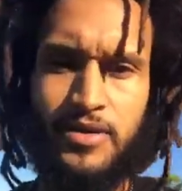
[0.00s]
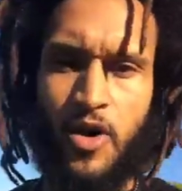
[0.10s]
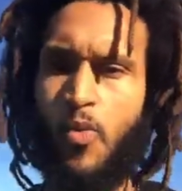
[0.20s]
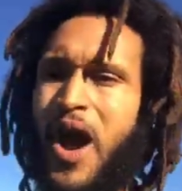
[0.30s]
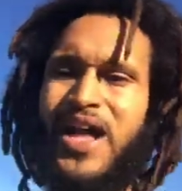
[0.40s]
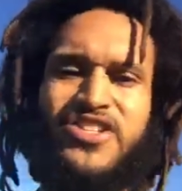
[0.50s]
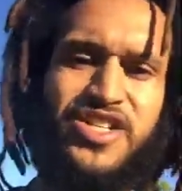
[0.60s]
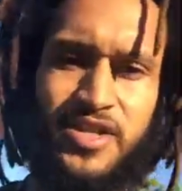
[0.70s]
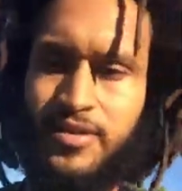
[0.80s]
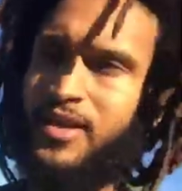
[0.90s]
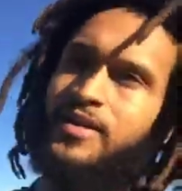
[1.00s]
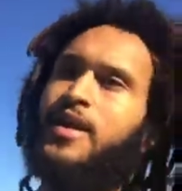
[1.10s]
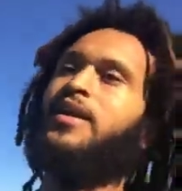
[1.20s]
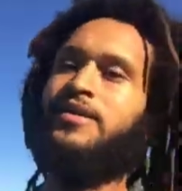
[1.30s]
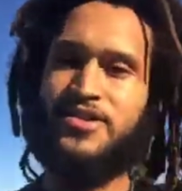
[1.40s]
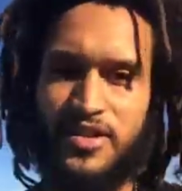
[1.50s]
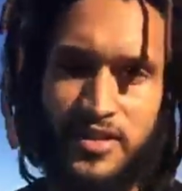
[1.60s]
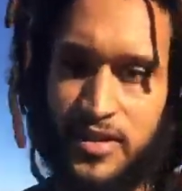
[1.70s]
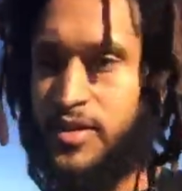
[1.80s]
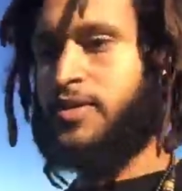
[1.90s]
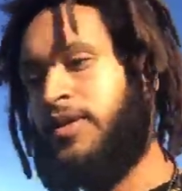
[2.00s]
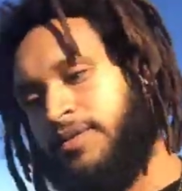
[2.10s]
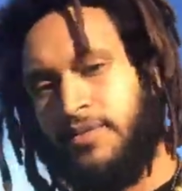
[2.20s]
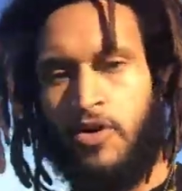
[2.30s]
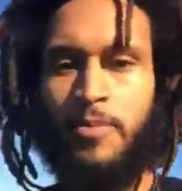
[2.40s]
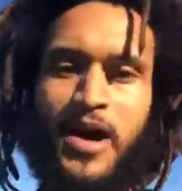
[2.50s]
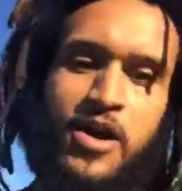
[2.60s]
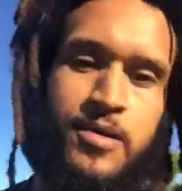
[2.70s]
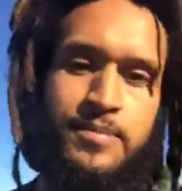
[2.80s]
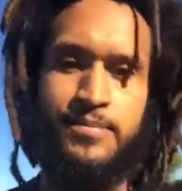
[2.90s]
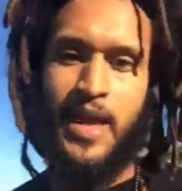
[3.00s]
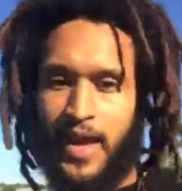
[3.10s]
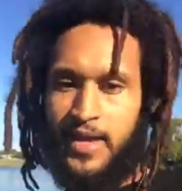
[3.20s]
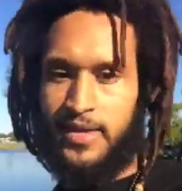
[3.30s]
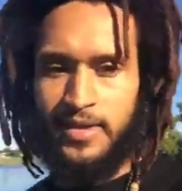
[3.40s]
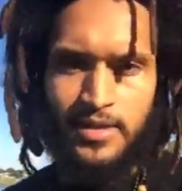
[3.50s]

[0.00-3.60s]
watch. Like, hey, she look good on my arm. Hey.